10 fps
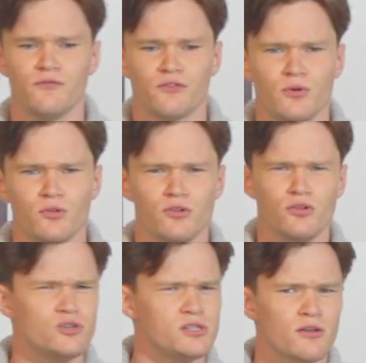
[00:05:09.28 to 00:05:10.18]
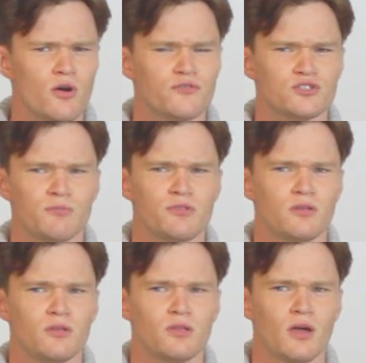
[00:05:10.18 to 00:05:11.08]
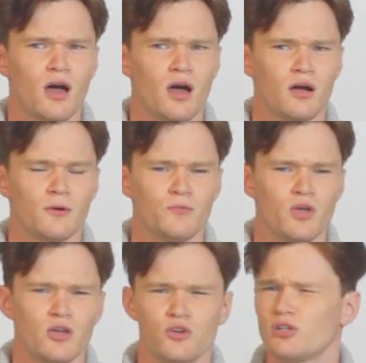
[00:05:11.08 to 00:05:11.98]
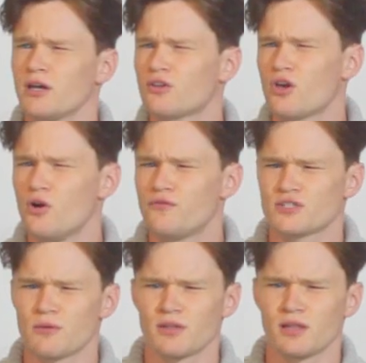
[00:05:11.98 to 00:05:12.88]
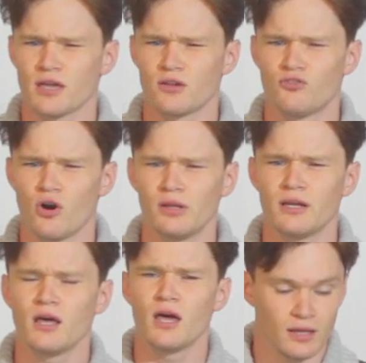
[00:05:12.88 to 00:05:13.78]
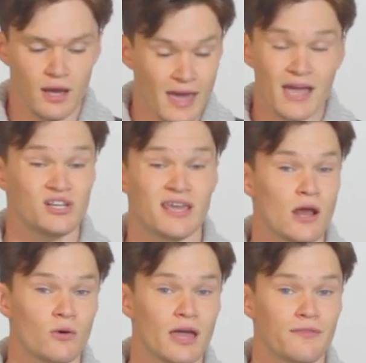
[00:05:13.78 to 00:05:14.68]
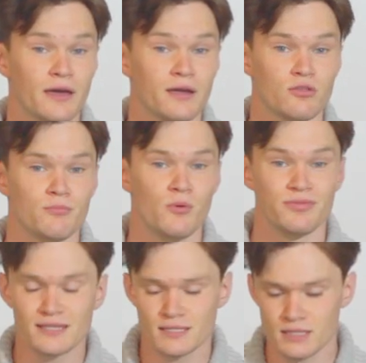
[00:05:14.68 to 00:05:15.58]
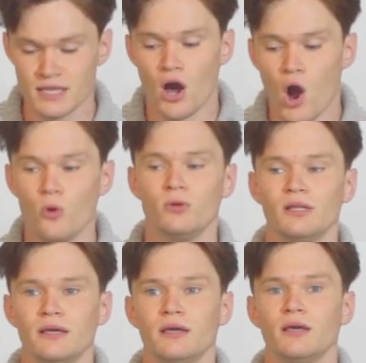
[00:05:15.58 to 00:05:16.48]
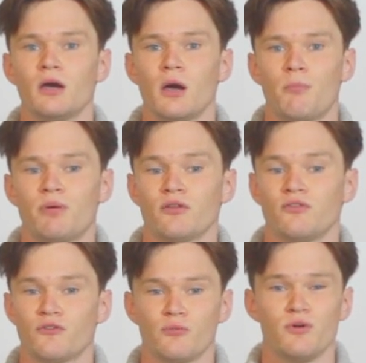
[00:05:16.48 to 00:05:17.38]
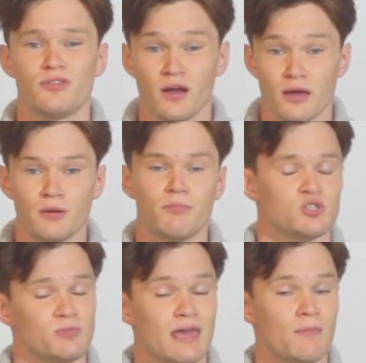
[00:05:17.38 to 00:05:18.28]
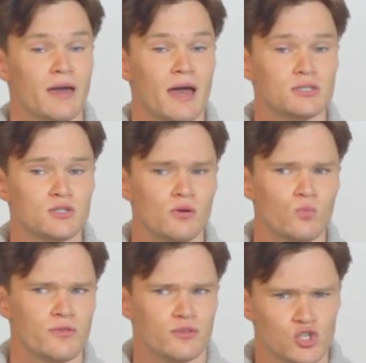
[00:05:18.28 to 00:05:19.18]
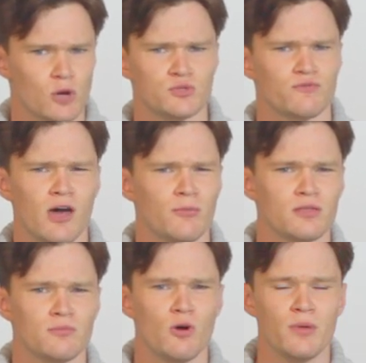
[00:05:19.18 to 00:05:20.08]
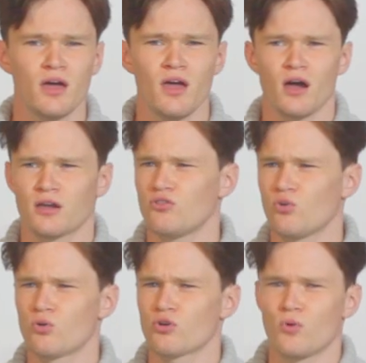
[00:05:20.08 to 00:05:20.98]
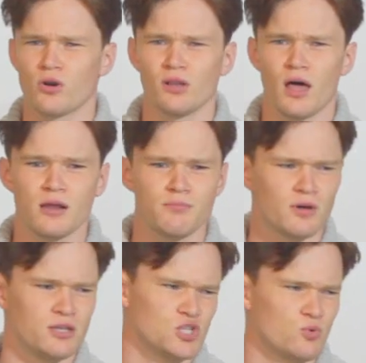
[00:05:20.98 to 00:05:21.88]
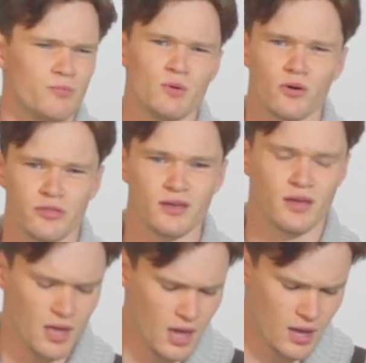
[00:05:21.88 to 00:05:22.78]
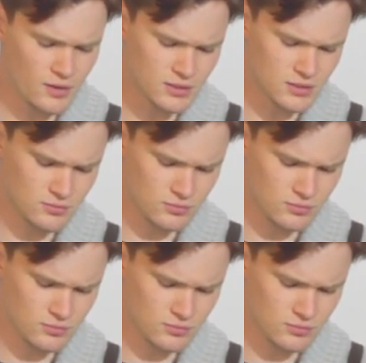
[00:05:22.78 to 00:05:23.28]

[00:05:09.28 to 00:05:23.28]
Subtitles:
vermouth. Usually I go for something, like a Dolin. I actually cannot get that here at the moment. This is the only brand of vermouth that I can possibly get my hands on with the shops around me at the moment. I could order one online, but it just wouldn't be worth it. And